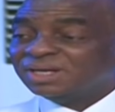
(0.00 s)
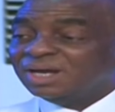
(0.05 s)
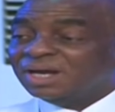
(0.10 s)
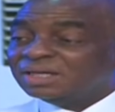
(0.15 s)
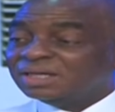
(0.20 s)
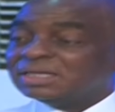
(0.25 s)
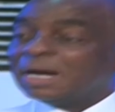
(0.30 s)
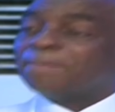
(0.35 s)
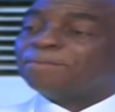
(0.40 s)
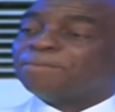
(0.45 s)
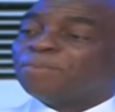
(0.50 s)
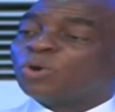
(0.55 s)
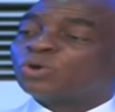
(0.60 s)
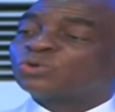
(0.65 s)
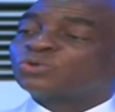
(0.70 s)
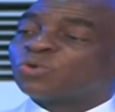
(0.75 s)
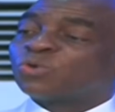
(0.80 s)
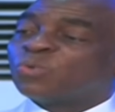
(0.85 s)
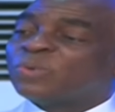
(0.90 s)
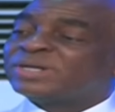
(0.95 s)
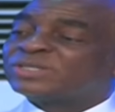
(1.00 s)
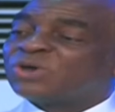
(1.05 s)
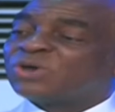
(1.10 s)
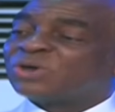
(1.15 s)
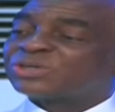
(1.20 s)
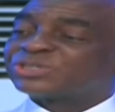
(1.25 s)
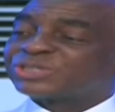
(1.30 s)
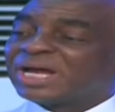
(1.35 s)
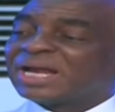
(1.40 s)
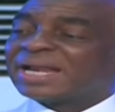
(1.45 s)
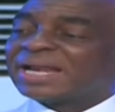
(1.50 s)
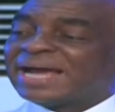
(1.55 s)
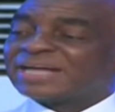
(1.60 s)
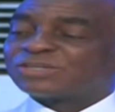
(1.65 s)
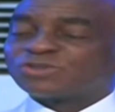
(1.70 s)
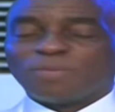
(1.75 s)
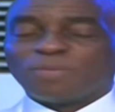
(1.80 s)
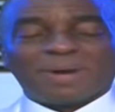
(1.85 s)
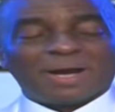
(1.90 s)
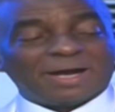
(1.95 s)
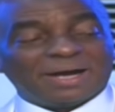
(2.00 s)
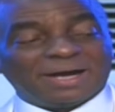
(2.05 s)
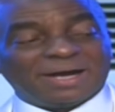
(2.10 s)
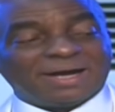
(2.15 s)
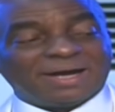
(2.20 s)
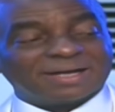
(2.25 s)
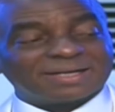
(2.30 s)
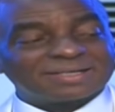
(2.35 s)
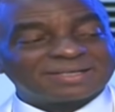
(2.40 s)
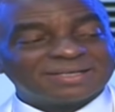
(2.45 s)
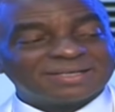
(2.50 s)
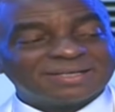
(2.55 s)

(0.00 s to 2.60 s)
The book through which God shed light on my heart